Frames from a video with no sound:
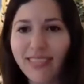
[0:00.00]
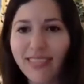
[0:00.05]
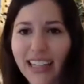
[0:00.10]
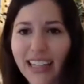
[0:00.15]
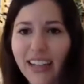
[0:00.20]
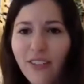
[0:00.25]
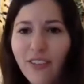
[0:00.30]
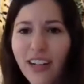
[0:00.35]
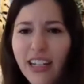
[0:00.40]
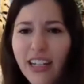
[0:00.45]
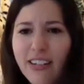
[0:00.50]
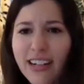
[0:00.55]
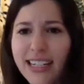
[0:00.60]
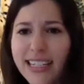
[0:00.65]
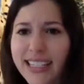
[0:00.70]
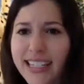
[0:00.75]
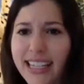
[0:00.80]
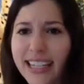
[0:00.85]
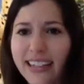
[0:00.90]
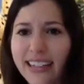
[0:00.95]
And what do you
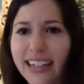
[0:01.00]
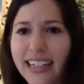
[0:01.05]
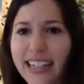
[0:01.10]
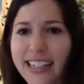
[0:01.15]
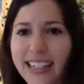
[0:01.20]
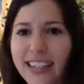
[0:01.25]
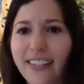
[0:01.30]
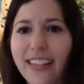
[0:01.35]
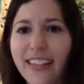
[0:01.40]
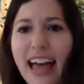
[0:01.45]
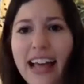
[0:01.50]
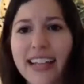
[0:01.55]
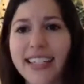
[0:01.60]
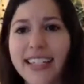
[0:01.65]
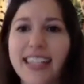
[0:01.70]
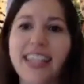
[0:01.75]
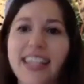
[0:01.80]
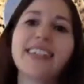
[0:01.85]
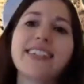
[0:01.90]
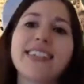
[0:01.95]
guys think is the last
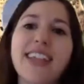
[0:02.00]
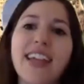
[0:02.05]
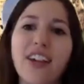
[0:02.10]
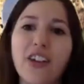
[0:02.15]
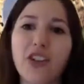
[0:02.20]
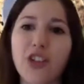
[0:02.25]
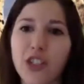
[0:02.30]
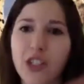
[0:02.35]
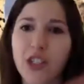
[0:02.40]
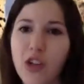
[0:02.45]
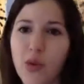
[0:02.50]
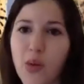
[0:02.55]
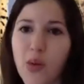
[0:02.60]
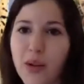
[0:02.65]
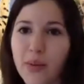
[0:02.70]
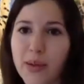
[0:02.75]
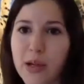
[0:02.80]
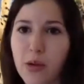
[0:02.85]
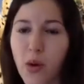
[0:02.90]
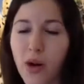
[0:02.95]
thing singers do when
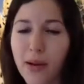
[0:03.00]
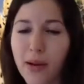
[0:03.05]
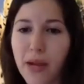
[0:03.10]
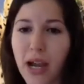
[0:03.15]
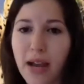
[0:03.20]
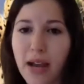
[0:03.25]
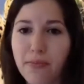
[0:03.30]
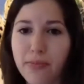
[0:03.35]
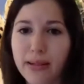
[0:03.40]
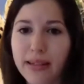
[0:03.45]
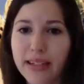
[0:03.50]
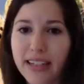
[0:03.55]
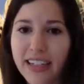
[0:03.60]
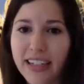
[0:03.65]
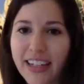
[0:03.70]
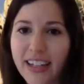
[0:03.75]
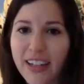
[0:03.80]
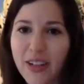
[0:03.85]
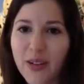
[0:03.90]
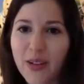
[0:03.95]
we warm up?
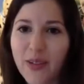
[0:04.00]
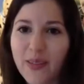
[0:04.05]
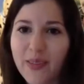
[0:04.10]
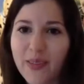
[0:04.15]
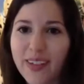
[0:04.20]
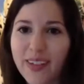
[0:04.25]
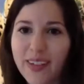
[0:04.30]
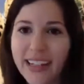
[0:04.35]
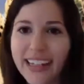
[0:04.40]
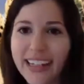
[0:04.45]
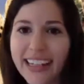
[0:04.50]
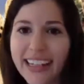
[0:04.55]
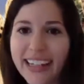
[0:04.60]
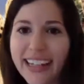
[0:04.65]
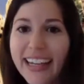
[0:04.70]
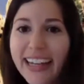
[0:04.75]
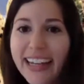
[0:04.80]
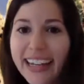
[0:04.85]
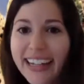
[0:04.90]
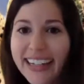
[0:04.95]

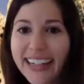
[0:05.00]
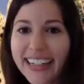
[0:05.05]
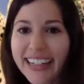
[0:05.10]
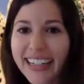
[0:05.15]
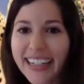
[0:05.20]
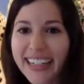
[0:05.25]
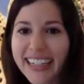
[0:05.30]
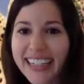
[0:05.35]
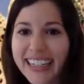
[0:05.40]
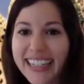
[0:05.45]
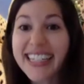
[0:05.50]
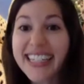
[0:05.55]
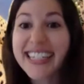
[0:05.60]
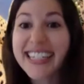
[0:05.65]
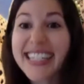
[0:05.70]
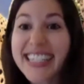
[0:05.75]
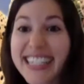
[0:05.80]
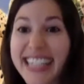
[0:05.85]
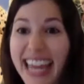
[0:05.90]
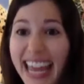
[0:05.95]
We
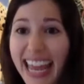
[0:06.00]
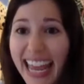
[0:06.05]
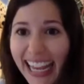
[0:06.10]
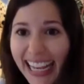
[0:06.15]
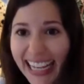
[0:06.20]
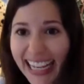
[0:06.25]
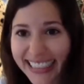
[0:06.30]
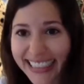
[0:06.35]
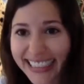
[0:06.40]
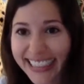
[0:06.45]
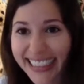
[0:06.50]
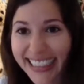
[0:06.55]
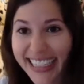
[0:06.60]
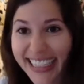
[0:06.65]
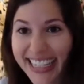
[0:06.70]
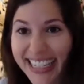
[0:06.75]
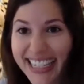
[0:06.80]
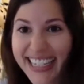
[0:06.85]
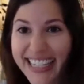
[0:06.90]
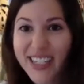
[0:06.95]
sing.
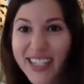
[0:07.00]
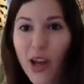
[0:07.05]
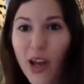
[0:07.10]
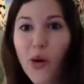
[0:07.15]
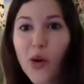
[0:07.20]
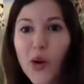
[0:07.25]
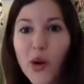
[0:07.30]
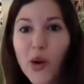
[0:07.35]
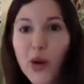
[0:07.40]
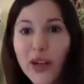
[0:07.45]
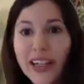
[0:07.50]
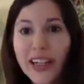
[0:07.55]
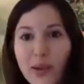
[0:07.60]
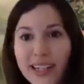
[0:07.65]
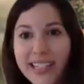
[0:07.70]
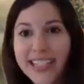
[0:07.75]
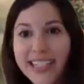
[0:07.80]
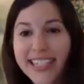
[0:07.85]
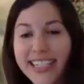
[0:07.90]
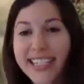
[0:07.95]
So who here
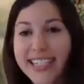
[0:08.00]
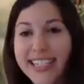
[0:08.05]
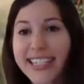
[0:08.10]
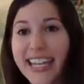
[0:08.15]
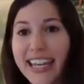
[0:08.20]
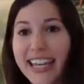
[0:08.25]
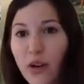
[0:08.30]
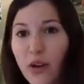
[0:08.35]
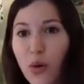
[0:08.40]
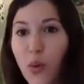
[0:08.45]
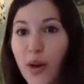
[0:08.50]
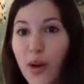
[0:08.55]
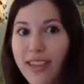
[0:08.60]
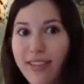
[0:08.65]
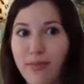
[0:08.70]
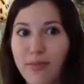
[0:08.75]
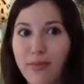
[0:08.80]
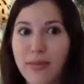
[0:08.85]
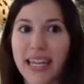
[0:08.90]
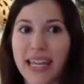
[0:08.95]
wants to sing with
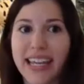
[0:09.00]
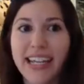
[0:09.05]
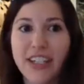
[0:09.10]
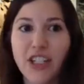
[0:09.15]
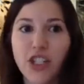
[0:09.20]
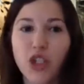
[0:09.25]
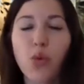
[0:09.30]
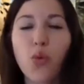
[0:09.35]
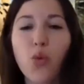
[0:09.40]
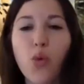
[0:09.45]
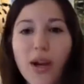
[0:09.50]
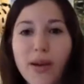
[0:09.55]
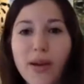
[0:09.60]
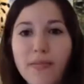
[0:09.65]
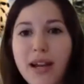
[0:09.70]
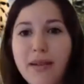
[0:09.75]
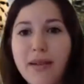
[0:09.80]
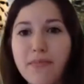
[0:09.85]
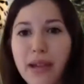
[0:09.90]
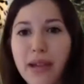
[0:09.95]
me to warm
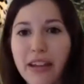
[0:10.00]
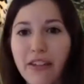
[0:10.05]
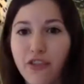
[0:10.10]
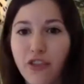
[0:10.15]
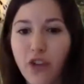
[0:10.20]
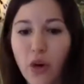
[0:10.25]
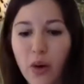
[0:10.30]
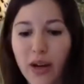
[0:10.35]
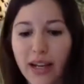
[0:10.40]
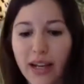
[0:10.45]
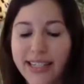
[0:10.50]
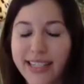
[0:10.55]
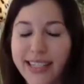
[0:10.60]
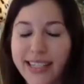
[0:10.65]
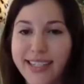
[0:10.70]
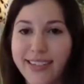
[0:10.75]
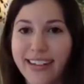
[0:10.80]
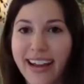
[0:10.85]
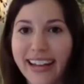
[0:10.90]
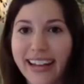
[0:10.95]
up my voice?
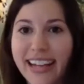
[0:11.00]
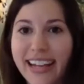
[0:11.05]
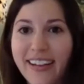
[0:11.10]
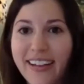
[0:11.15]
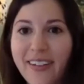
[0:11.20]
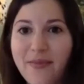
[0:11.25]
Ready?